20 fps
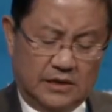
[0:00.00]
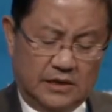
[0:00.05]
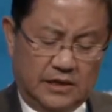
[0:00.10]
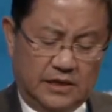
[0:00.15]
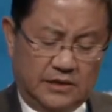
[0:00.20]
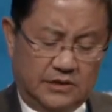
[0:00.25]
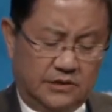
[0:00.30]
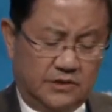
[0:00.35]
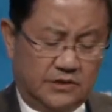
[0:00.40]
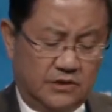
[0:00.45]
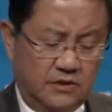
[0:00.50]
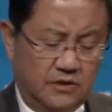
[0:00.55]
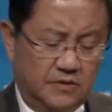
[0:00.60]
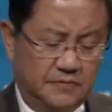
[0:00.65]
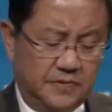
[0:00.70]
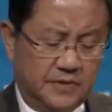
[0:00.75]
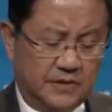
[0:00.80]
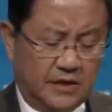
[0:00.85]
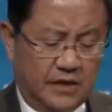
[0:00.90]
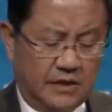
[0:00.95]
It
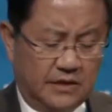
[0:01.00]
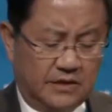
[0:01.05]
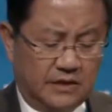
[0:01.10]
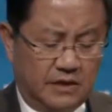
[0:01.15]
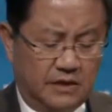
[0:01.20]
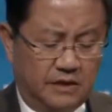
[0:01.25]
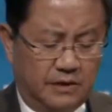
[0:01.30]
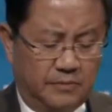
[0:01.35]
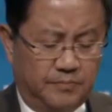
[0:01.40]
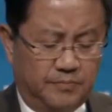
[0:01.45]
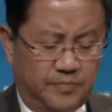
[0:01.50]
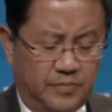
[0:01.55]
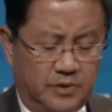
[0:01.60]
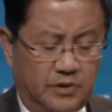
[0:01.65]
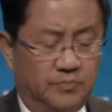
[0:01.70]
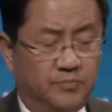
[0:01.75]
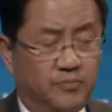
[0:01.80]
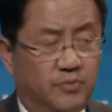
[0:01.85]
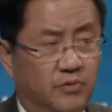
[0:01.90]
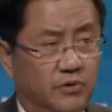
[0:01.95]
serves as an
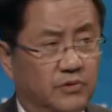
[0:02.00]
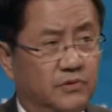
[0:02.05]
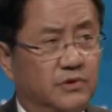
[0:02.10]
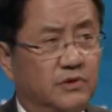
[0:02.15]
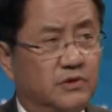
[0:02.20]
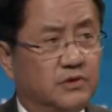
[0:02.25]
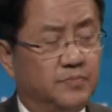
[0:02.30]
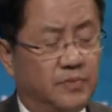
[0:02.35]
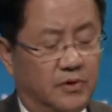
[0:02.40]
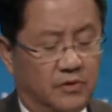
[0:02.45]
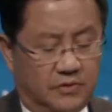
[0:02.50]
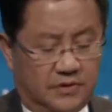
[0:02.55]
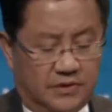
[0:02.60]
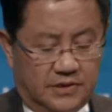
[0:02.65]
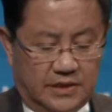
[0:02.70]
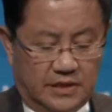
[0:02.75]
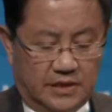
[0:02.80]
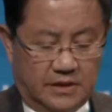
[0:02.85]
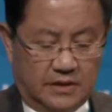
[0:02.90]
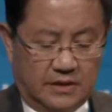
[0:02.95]
important
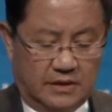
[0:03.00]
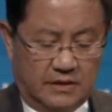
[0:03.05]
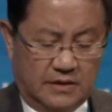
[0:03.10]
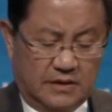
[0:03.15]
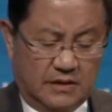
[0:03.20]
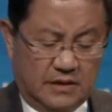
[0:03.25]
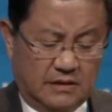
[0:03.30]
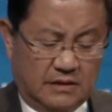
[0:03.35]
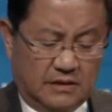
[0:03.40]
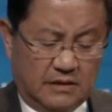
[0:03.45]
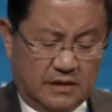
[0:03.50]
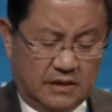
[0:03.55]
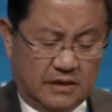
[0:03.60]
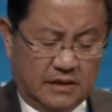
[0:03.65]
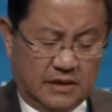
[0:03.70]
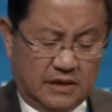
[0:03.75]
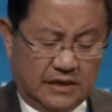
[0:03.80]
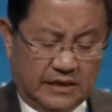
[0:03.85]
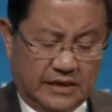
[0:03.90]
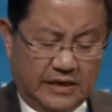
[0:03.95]
policy
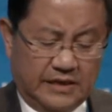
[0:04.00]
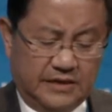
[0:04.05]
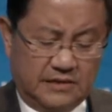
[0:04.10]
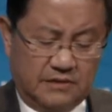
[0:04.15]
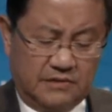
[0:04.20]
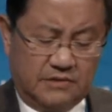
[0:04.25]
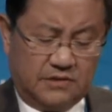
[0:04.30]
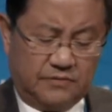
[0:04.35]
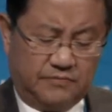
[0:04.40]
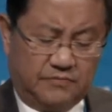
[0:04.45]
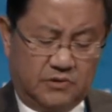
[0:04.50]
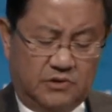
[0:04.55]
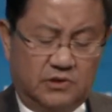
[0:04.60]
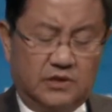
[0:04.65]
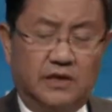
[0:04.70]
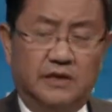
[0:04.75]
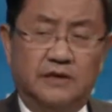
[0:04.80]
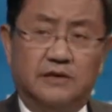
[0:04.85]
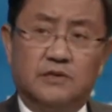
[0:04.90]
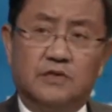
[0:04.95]
guidance for
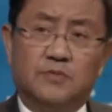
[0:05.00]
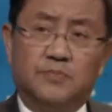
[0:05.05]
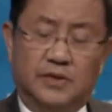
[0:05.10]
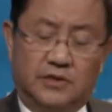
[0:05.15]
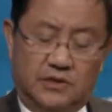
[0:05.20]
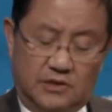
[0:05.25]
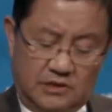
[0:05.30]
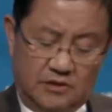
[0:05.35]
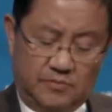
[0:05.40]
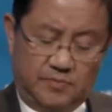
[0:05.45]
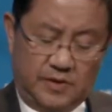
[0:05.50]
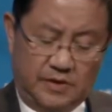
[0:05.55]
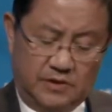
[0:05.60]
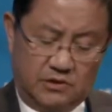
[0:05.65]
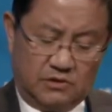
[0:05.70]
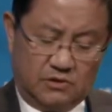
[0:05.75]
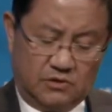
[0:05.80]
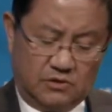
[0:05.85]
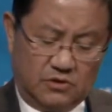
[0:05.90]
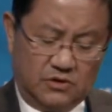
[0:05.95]
China's
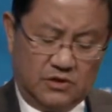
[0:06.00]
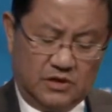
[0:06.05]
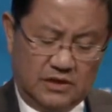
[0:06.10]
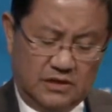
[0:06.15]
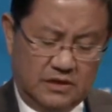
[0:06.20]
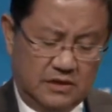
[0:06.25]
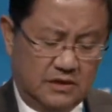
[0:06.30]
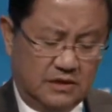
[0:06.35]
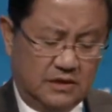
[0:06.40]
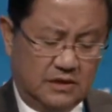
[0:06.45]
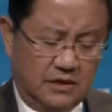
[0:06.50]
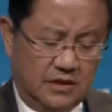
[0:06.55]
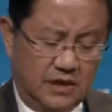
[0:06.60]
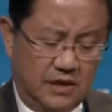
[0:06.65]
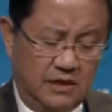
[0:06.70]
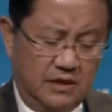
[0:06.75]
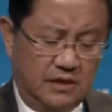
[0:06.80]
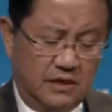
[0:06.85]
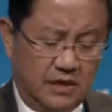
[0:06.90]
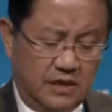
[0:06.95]
participation
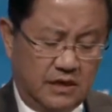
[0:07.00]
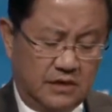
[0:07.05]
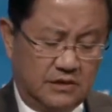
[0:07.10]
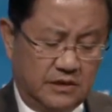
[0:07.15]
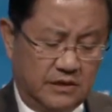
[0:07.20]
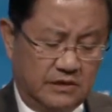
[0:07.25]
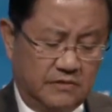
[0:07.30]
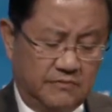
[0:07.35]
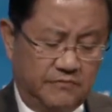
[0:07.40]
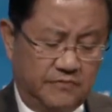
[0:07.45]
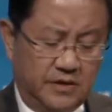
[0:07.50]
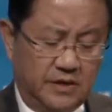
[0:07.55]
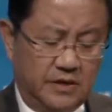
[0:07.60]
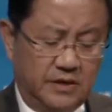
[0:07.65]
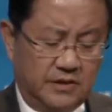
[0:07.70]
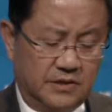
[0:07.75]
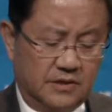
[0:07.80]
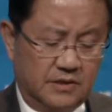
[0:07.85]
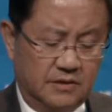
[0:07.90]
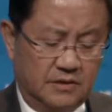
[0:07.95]
in the Arctic
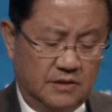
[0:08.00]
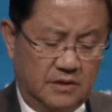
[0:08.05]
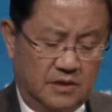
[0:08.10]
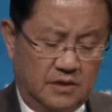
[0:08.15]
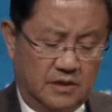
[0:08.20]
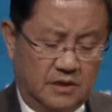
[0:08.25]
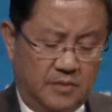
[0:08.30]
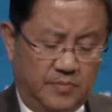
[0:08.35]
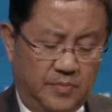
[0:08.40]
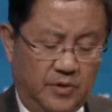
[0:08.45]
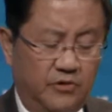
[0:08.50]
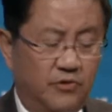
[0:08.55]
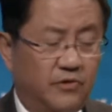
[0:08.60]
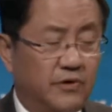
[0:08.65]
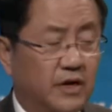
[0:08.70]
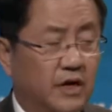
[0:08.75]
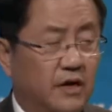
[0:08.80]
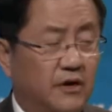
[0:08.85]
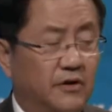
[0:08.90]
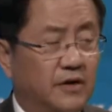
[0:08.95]
affairs, both
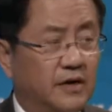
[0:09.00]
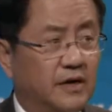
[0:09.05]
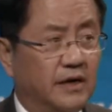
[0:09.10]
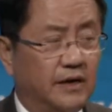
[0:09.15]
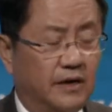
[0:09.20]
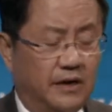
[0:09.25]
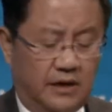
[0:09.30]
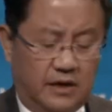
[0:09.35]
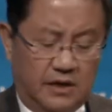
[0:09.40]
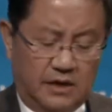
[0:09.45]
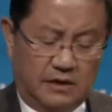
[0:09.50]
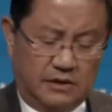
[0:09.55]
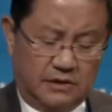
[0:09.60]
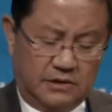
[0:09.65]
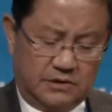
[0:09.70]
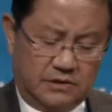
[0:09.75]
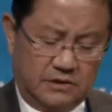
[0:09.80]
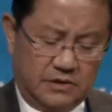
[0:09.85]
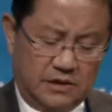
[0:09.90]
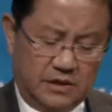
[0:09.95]
currently
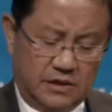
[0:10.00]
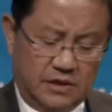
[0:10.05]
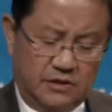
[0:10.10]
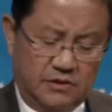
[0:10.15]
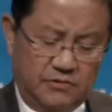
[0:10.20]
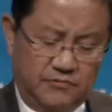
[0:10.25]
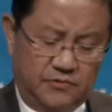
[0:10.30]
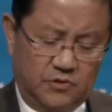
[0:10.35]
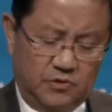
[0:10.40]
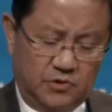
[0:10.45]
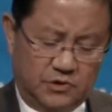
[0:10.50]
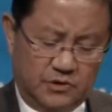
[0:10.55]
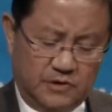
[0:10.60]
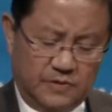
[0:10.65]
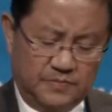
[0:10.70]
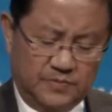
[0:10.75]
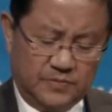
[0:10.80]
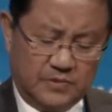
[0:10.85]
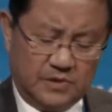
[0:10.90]
and in the future.